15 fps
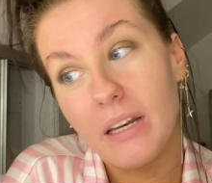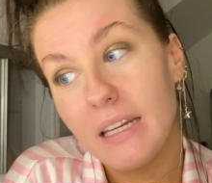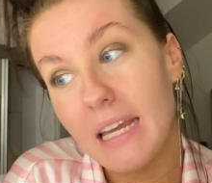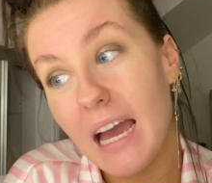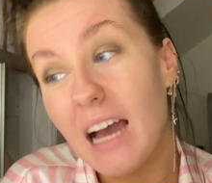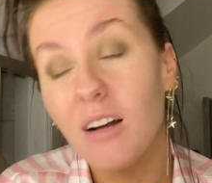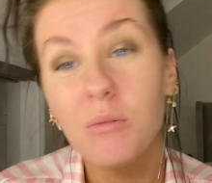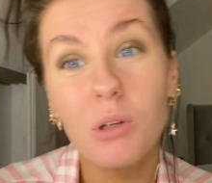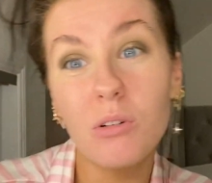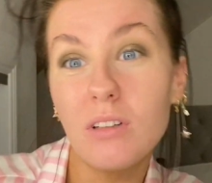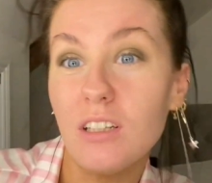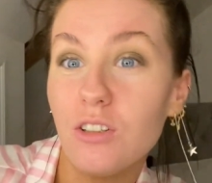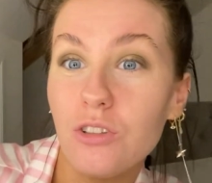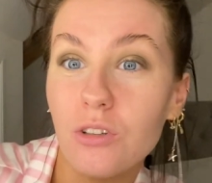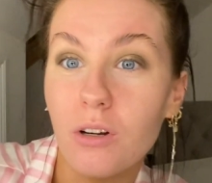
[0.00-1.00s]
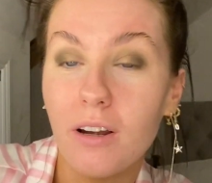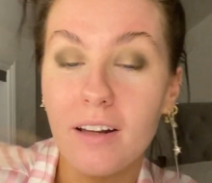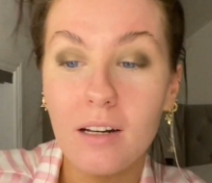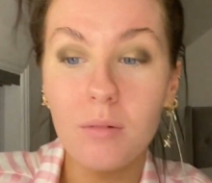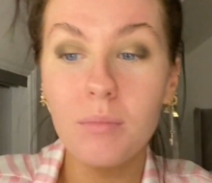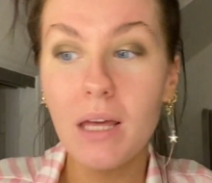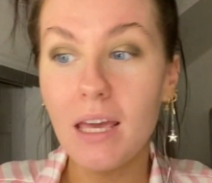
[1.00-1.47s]
yet, I'm not really sure. And
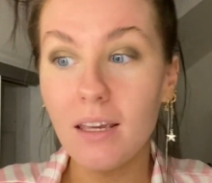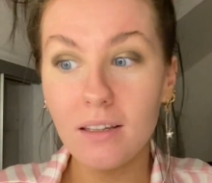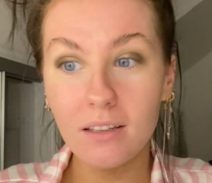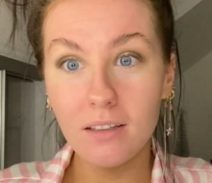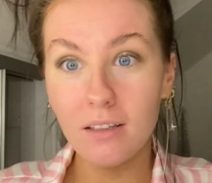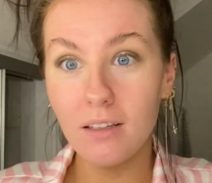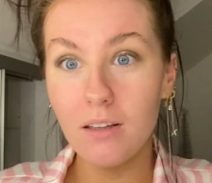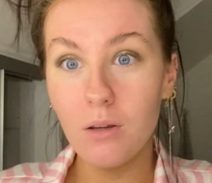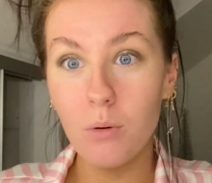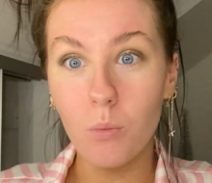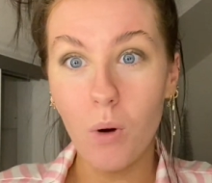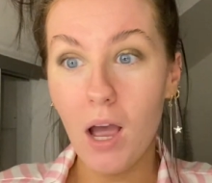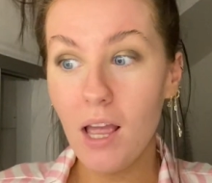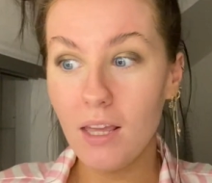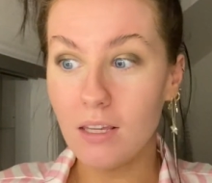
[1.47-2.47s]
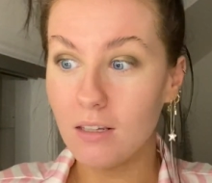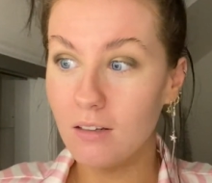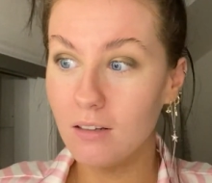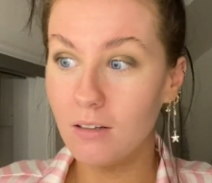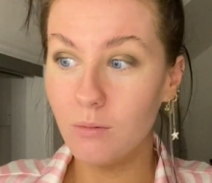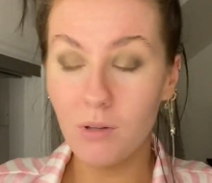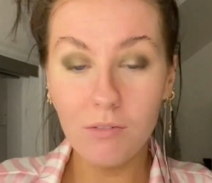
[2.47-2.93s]
I'm like, why?
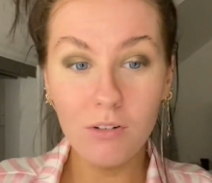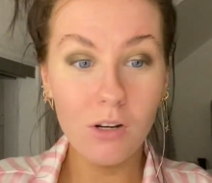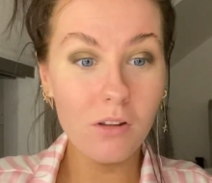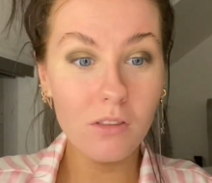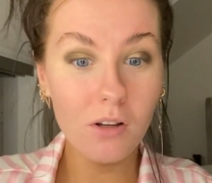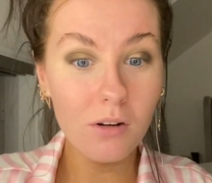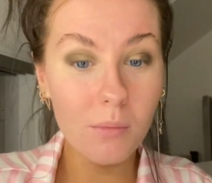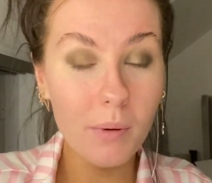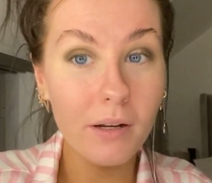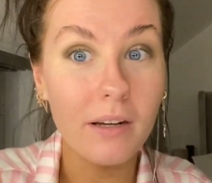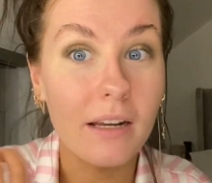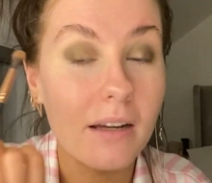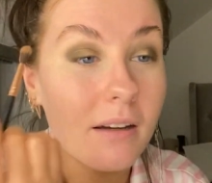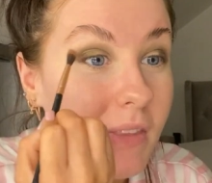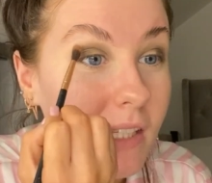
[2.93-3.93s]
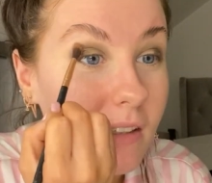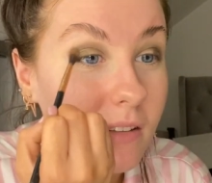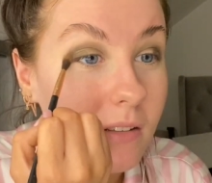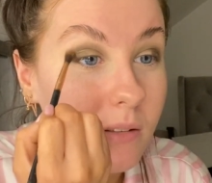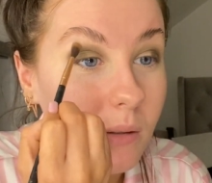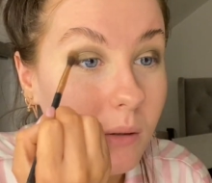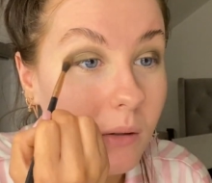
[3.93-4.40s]
Why have you not thought about it?
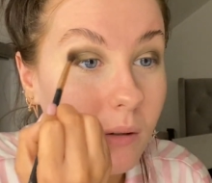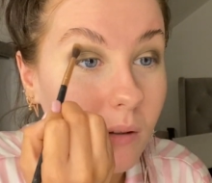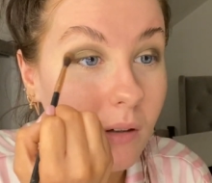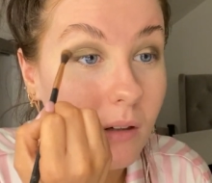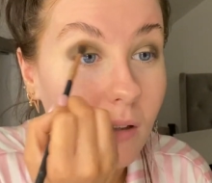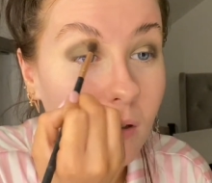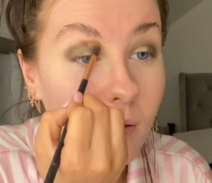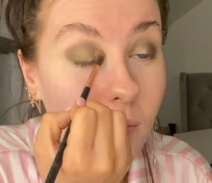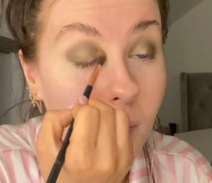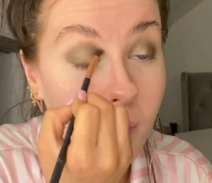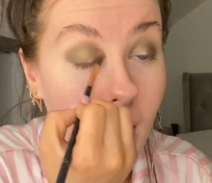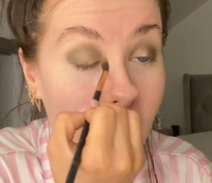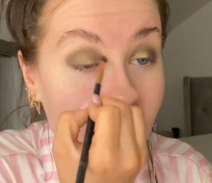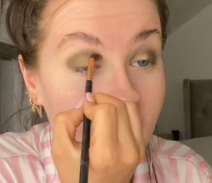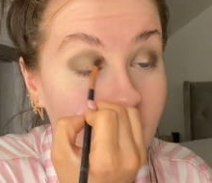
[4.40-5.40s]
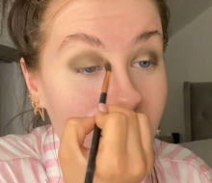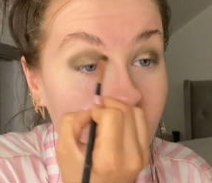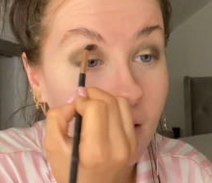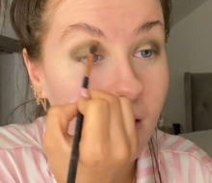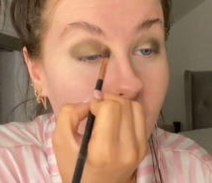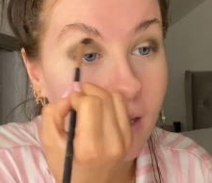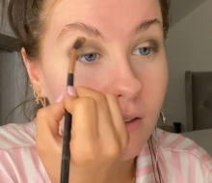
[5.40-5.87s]
So mine,
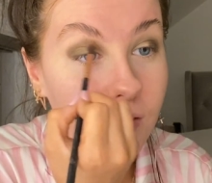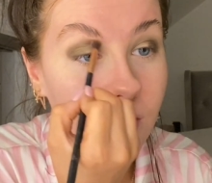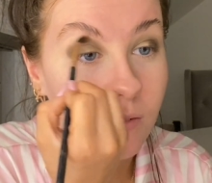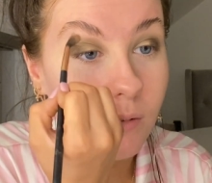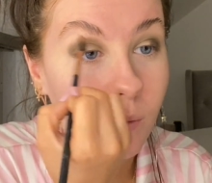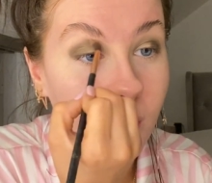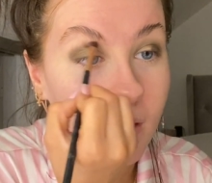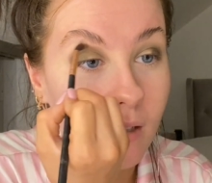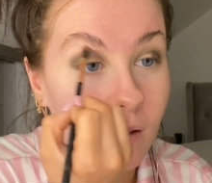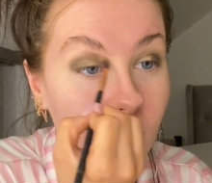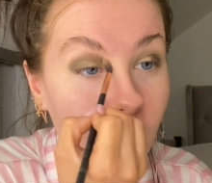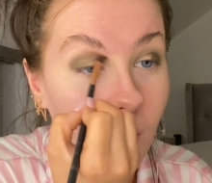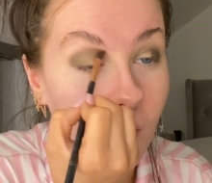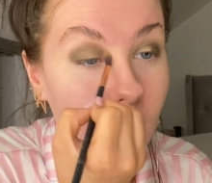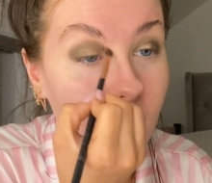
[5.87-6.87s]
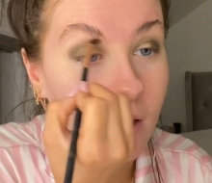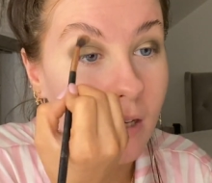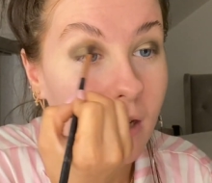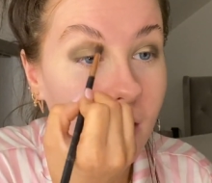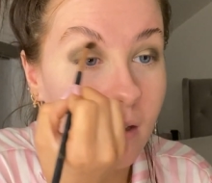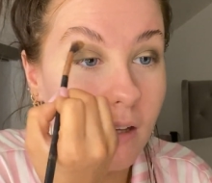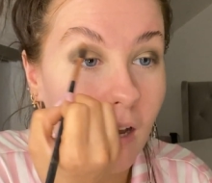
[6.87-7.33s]
actually I have quite a lot.
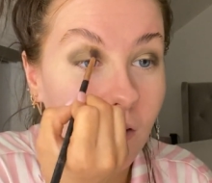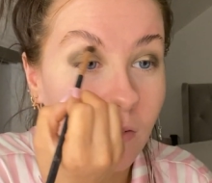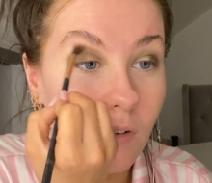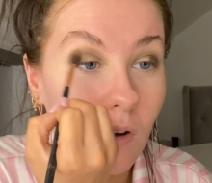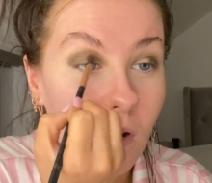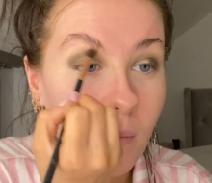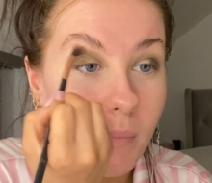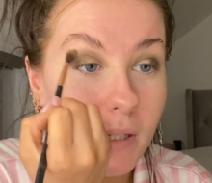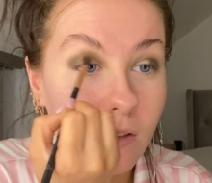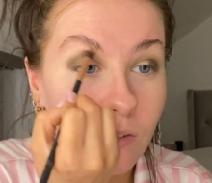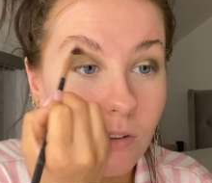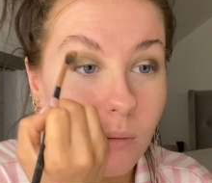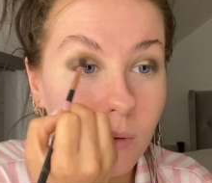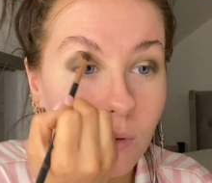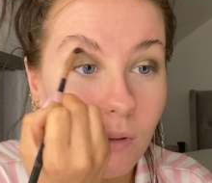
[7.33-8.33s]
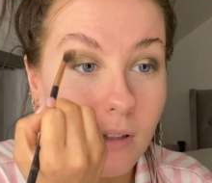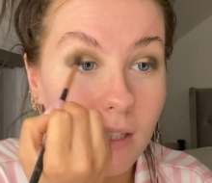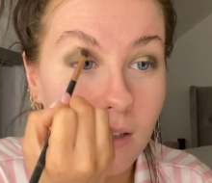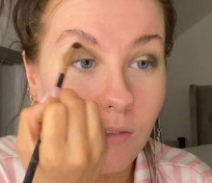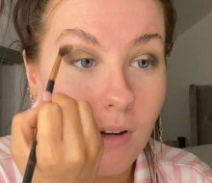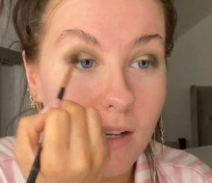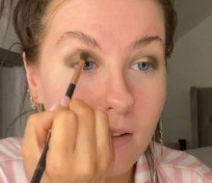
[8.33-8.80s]
I've got a mixture
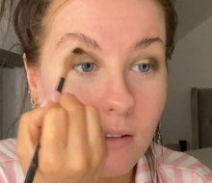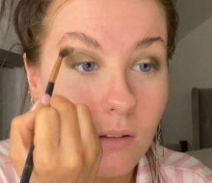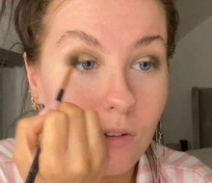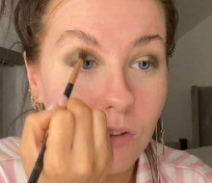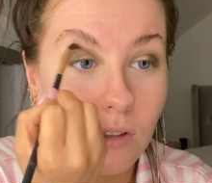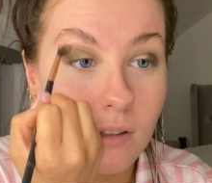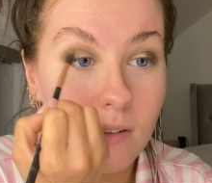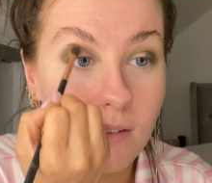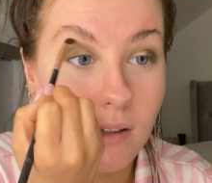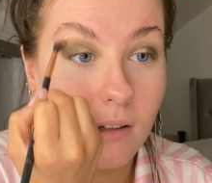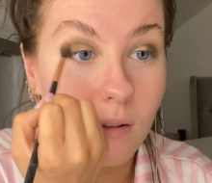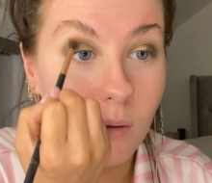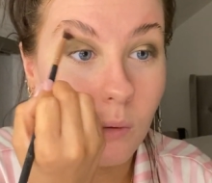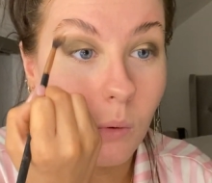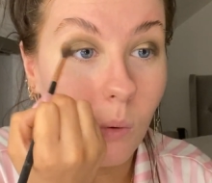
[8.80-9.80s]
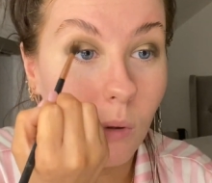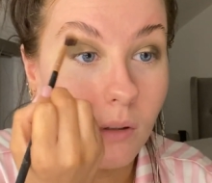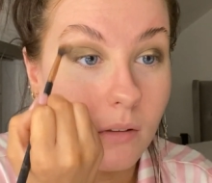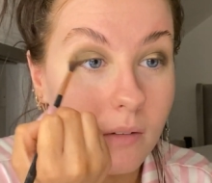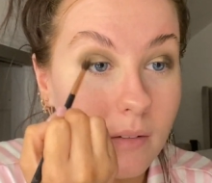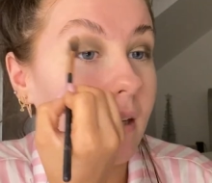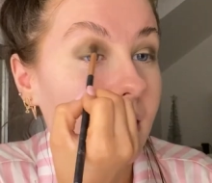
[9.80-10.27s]
between resolutions and
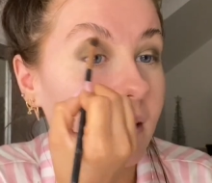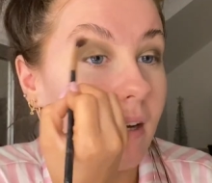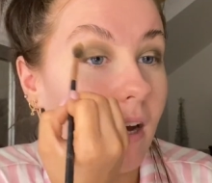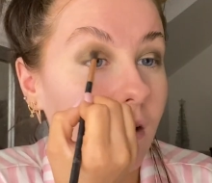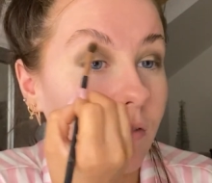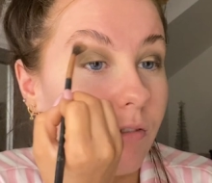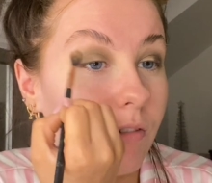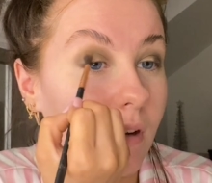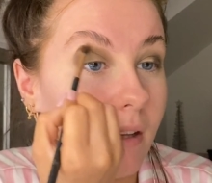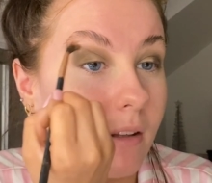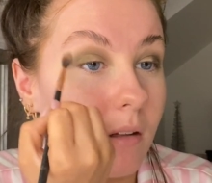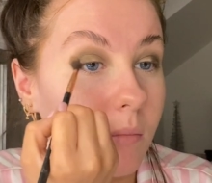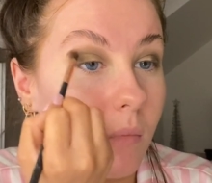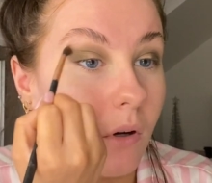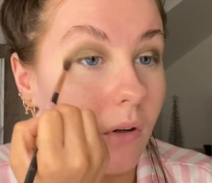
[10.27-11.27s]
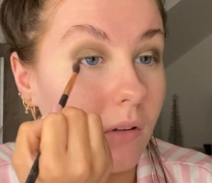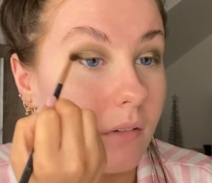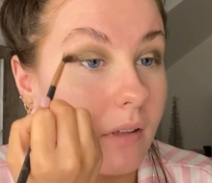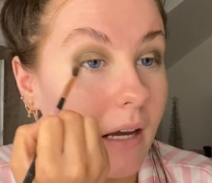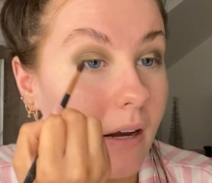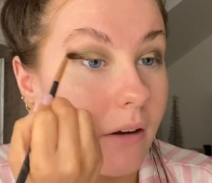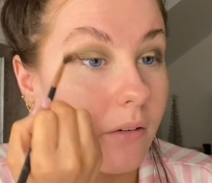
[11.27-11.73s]
goals. I have written them all
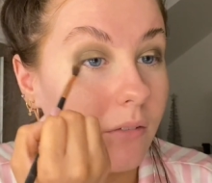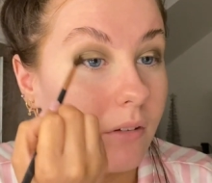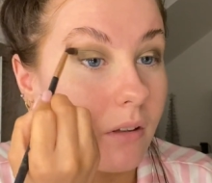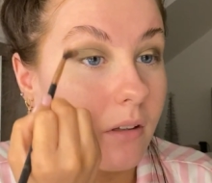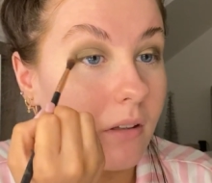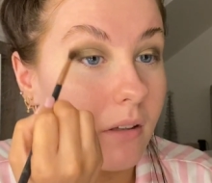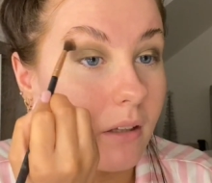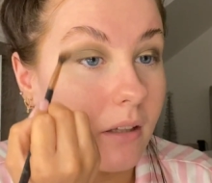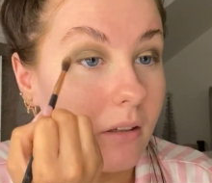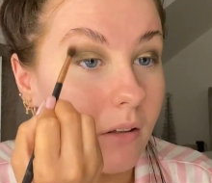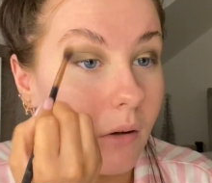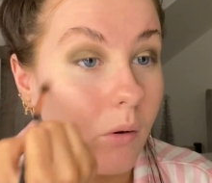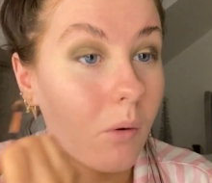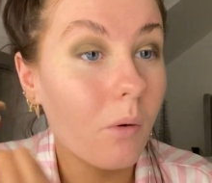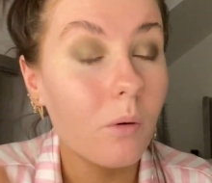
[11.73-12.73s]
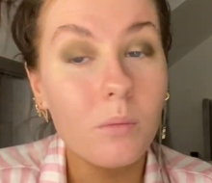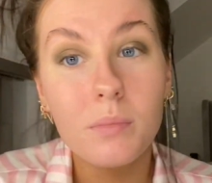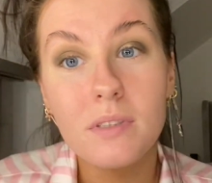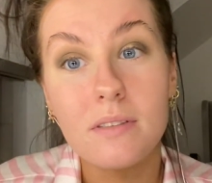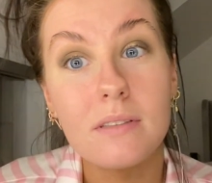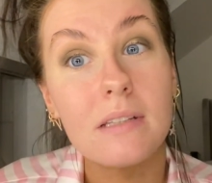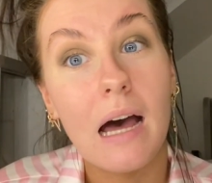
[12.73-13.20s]
down in the
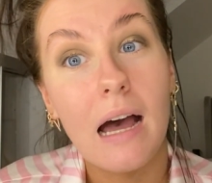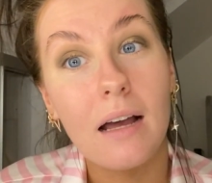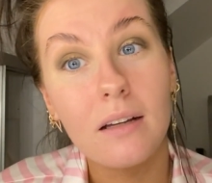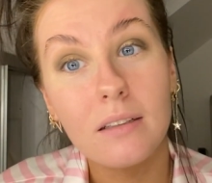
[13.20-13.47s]
hopes that